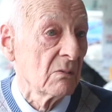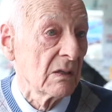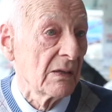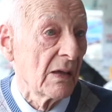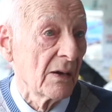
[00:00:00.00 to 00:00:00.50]

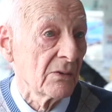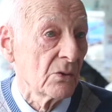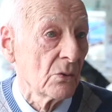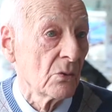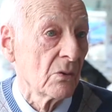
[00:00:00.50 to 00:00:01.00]
Like that,
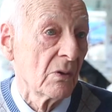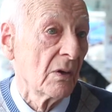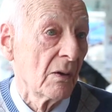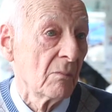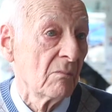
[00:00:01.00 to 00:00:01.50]
you know.
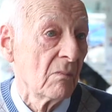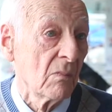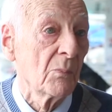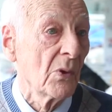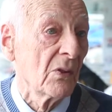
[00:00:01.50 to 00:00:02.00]

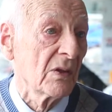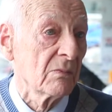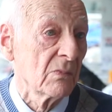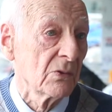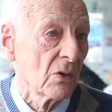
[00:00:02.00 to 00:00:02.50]
My
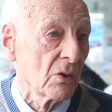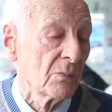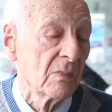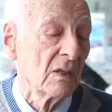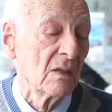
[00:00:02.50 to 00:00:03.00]
brother, my younger